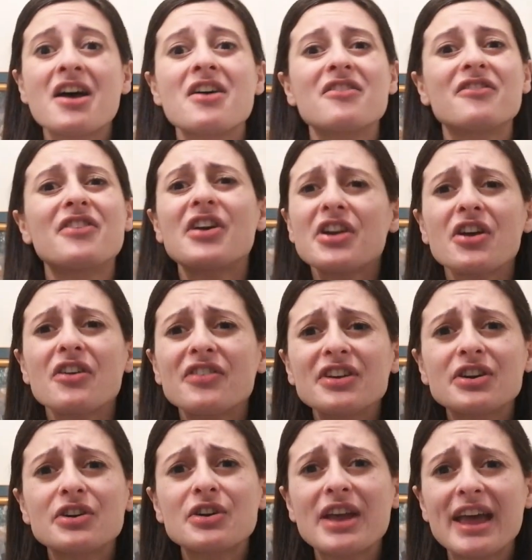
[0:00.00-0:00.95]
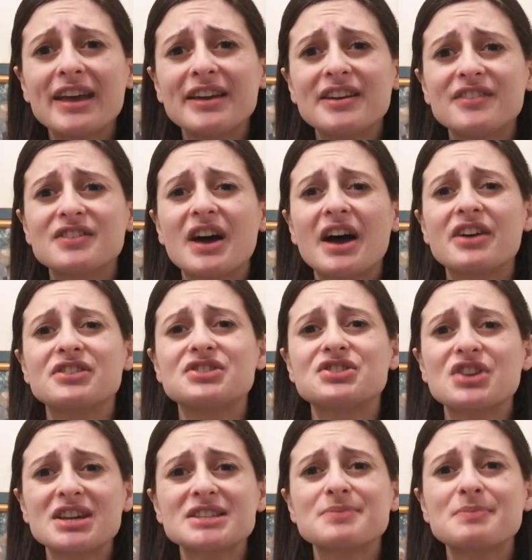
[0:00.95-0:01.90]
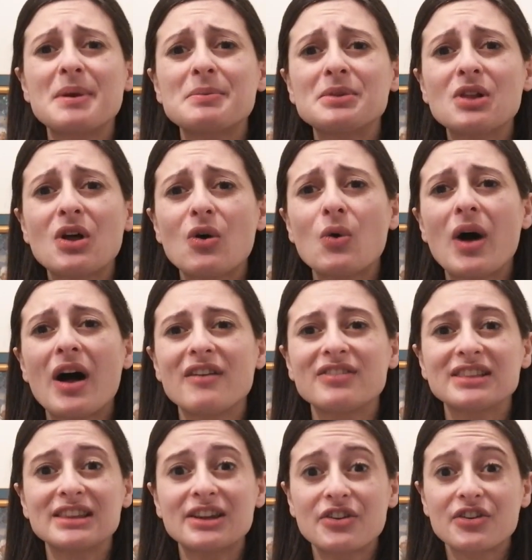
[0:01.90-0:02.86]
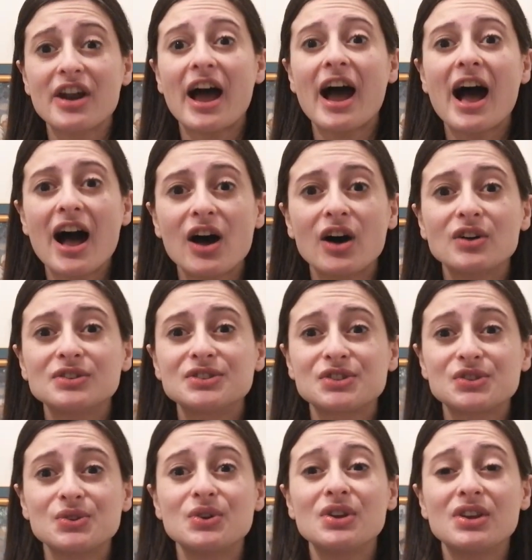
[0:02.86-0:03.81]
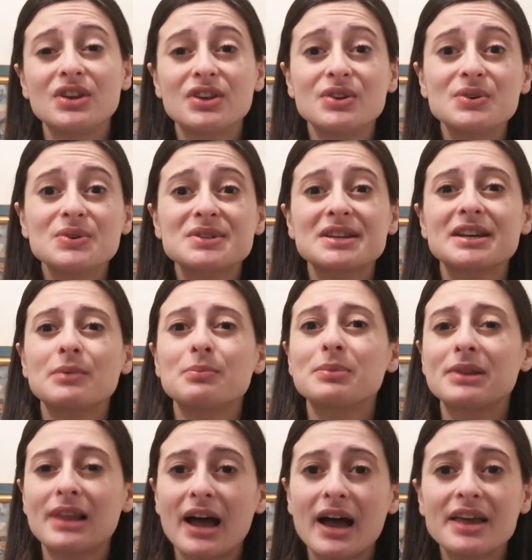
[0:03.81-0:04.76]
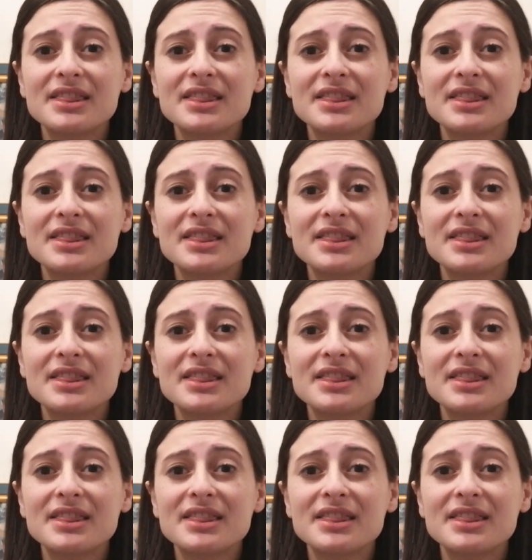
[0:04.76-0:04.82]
Very often creative are just people who have learned how to use and apply